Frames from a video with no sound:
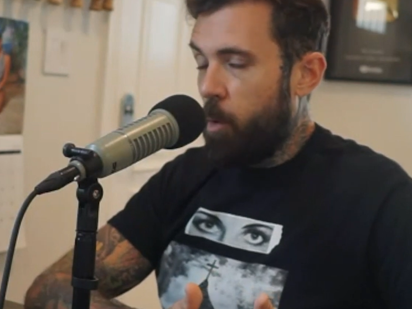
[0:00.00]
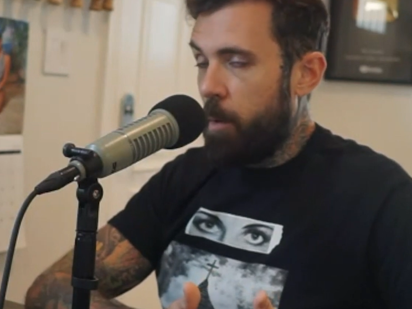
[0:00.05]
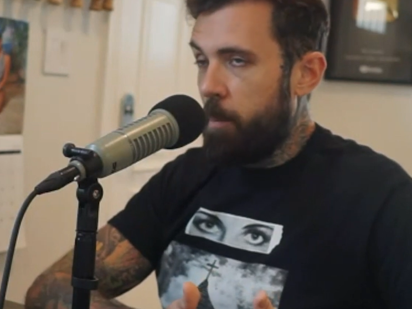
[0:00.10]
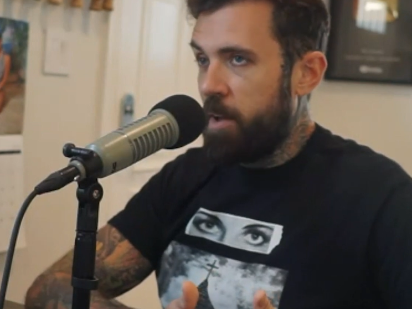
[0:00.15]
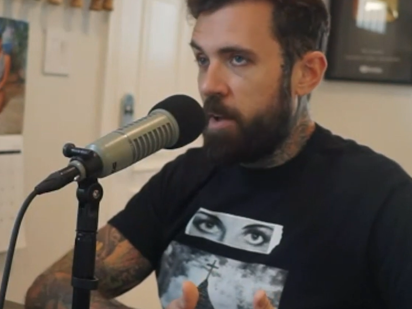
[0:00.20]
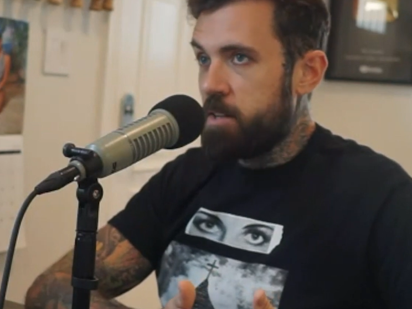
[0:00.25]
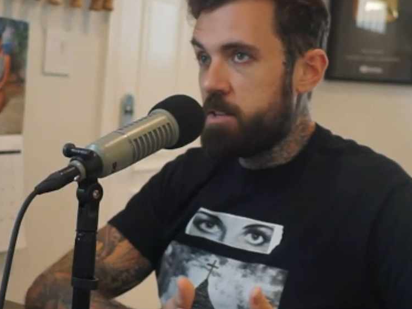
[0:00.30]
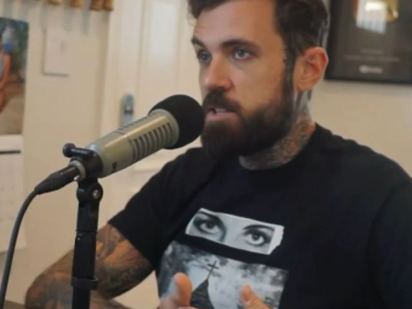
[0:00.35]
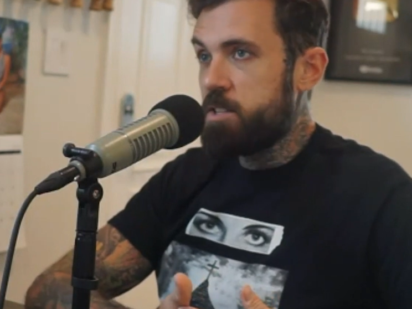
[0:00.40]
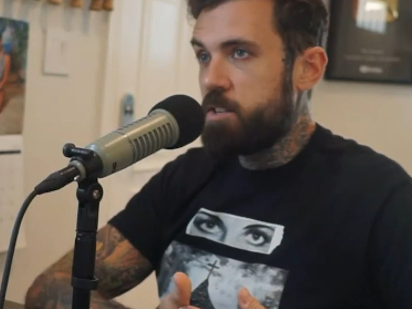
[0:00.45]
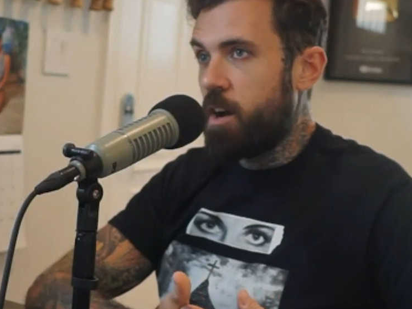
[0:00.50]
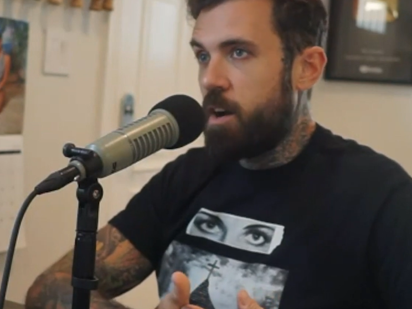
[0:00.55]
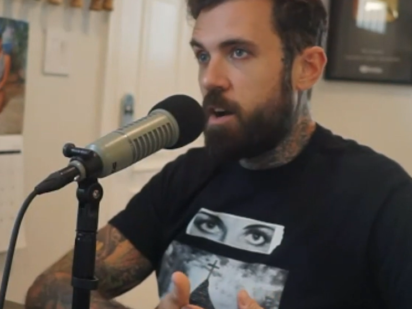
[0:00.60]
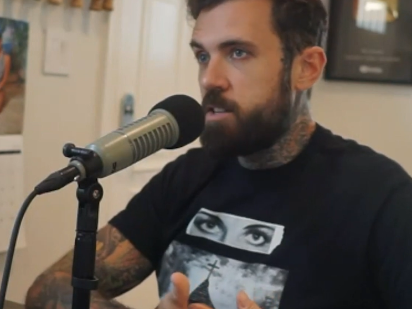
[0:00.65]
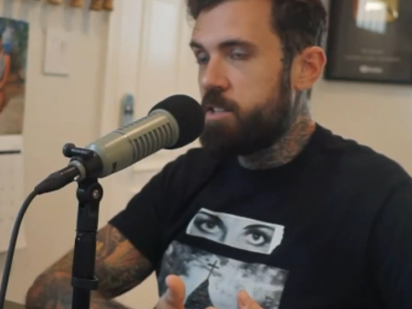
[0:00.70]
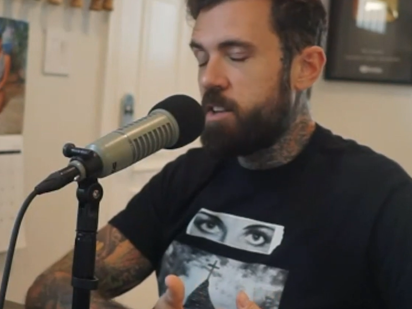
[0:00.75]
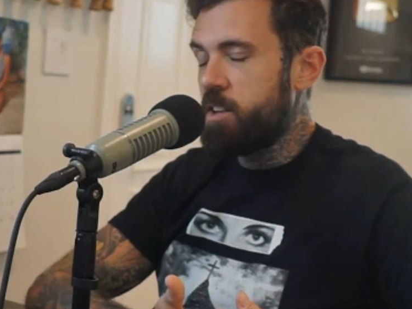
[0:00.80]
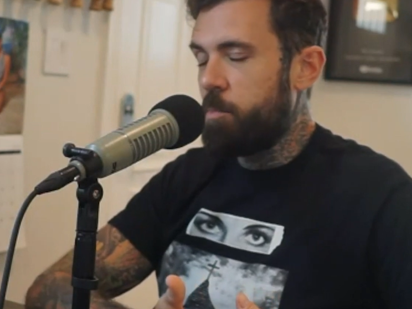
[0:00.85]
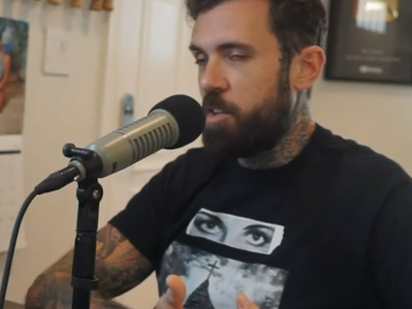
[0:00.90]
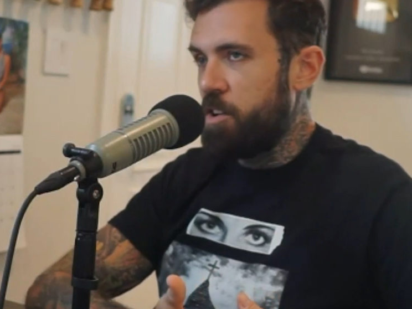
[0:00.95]
We're about to
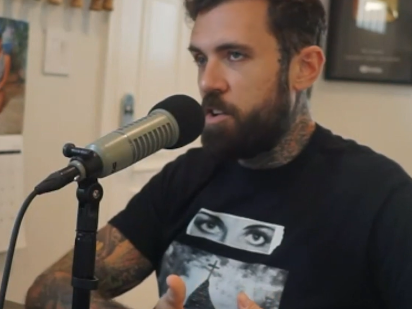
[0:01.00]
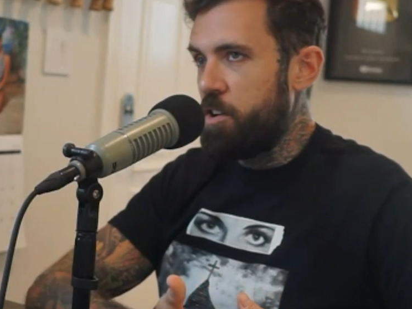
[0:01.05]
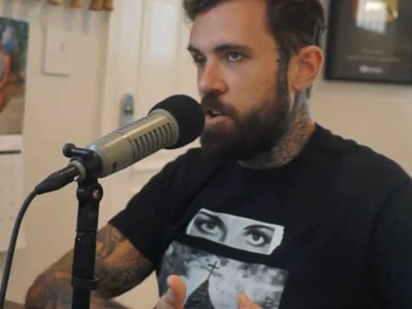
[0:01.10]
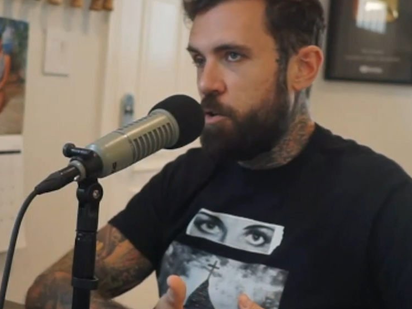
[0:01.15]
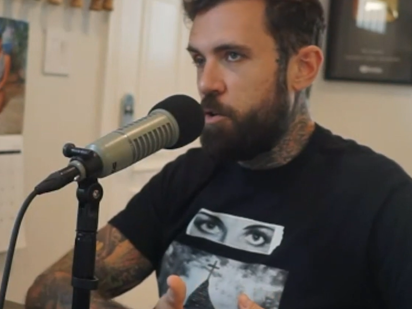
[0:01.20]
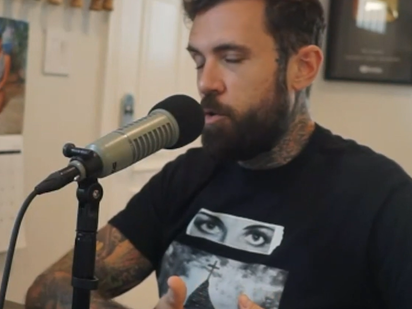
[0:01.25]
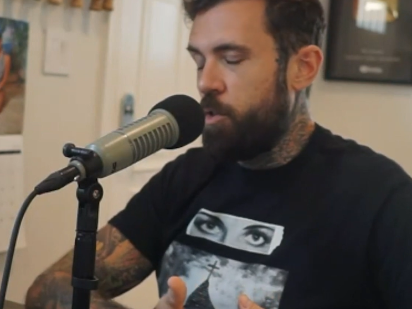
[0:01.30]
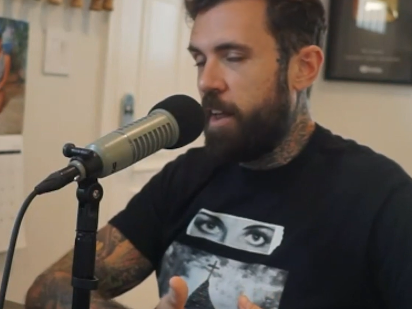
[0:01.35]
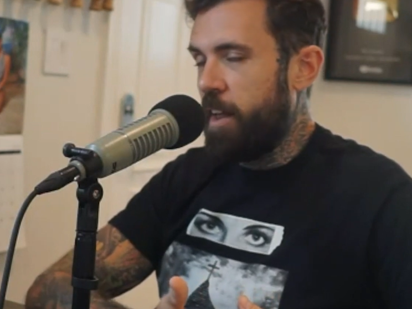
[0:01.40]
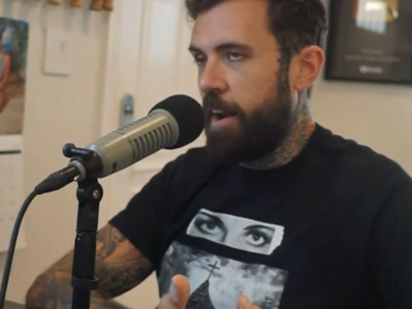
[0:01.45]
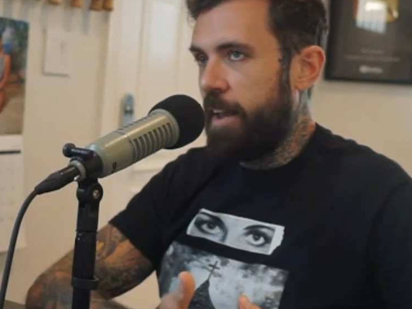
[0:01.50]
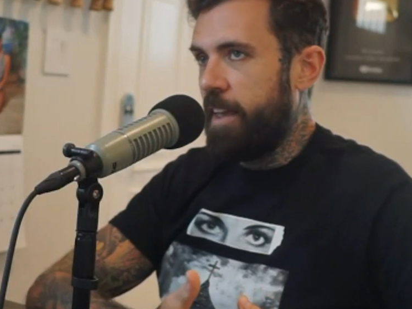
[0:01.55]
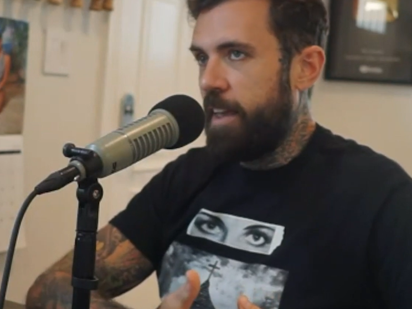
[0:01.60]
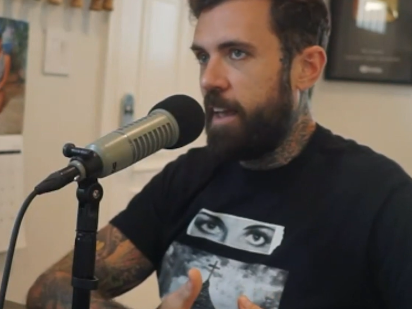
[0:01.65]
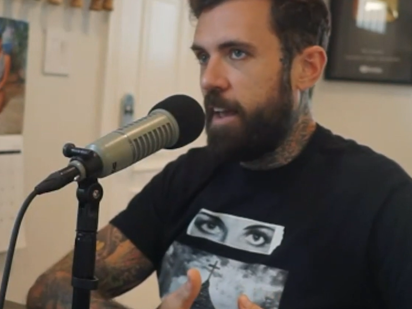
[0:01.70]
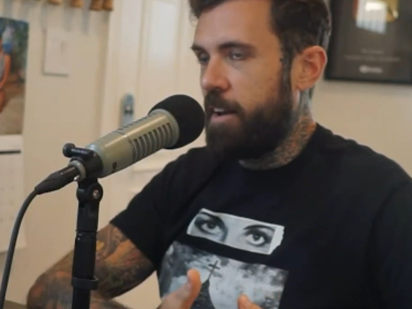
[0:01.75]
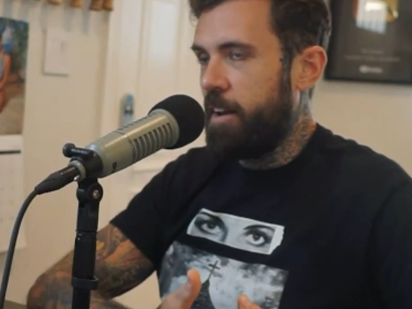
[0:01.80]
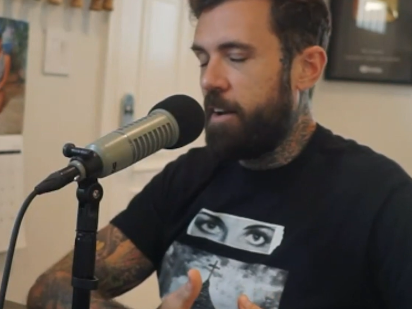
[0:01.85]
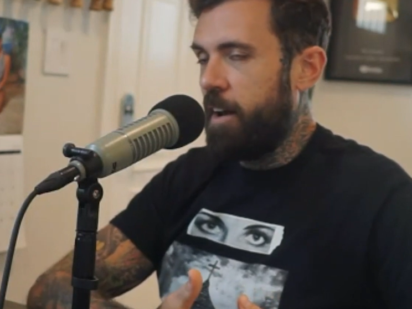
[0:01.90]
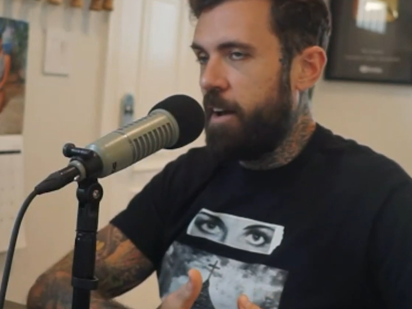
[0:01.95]
start something new that I
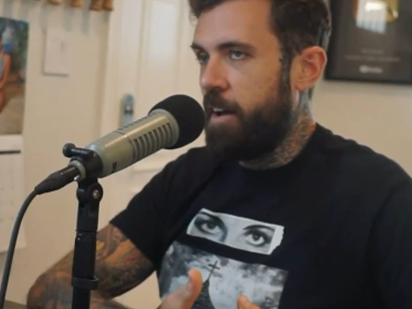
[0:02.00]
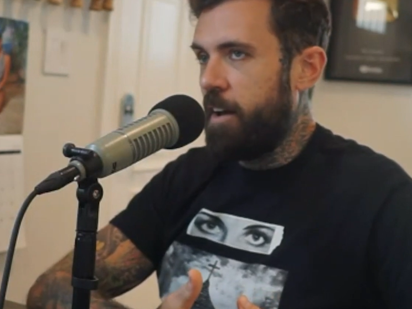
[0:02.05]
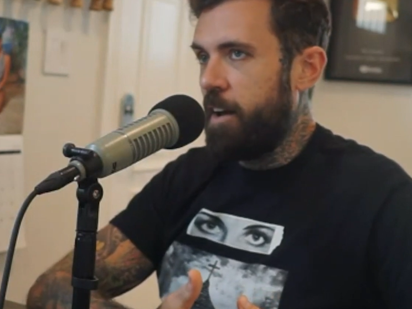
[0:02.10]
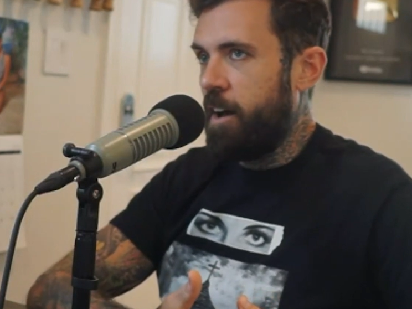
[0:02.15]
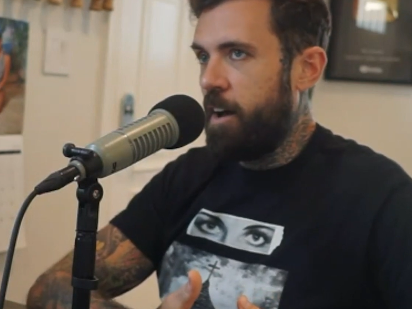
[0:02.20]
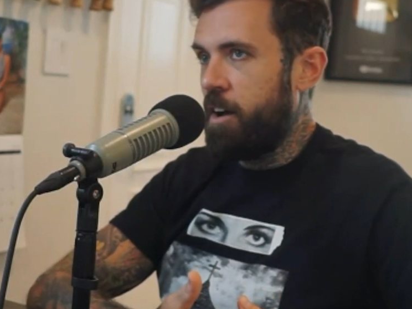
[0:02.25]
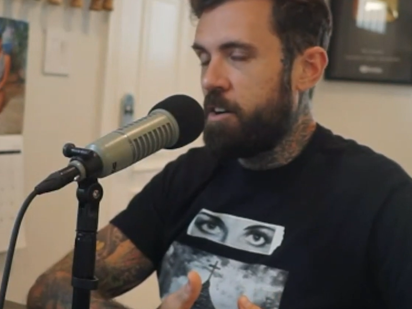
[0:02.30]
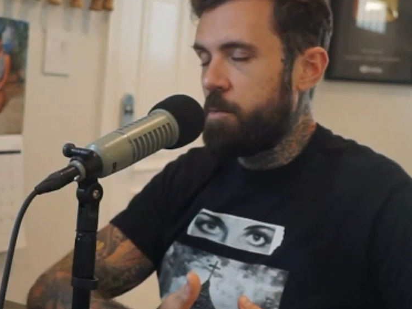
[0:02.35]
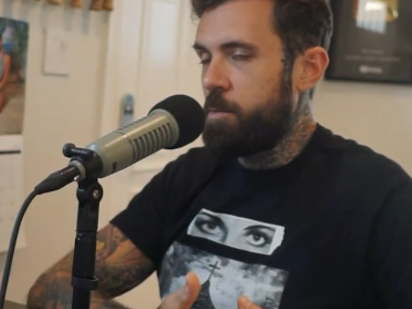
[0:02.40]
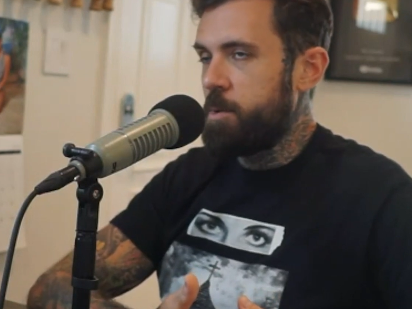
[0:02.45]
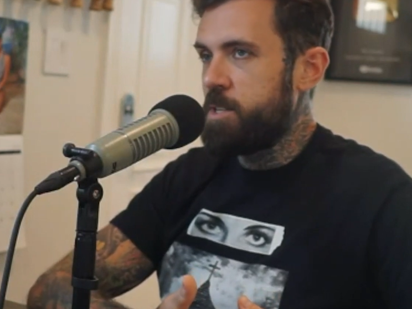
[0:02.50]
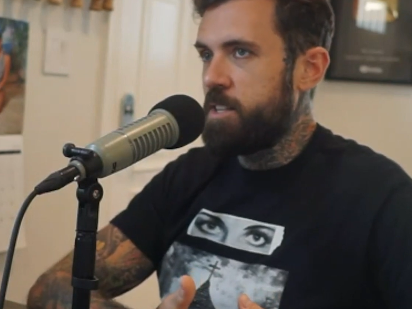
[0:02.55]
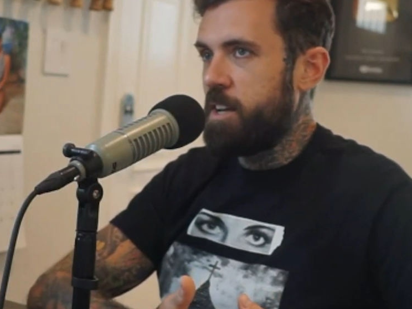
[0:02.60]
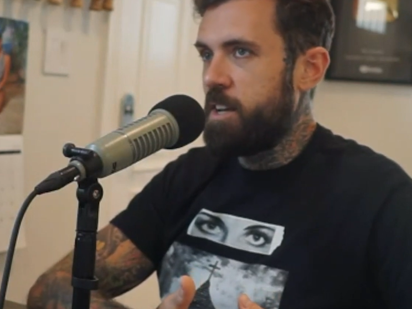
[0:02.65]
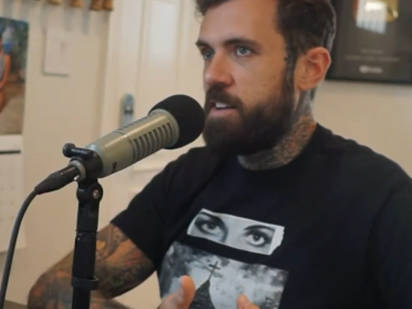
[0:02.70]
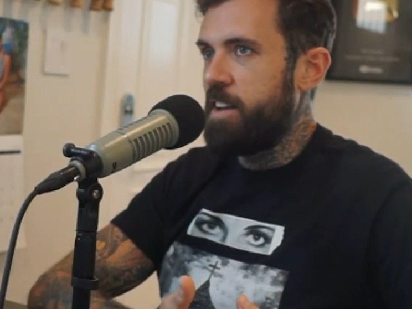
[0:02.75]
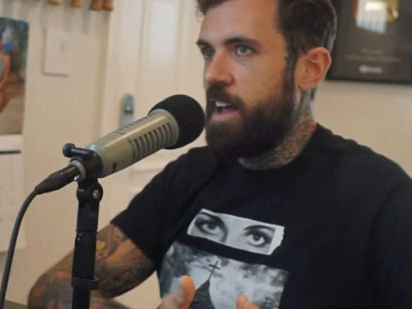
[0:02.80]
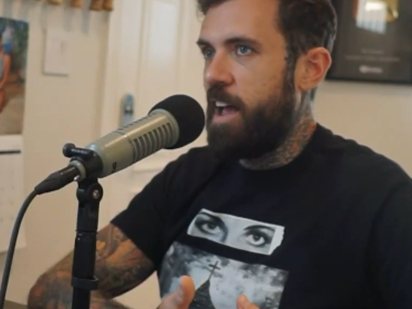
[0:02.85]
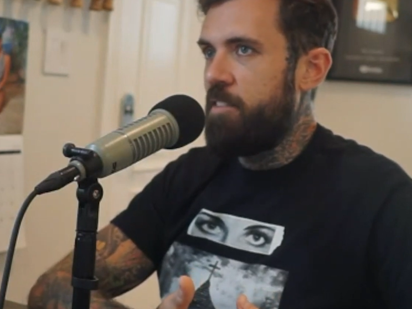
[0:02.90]
can't 100%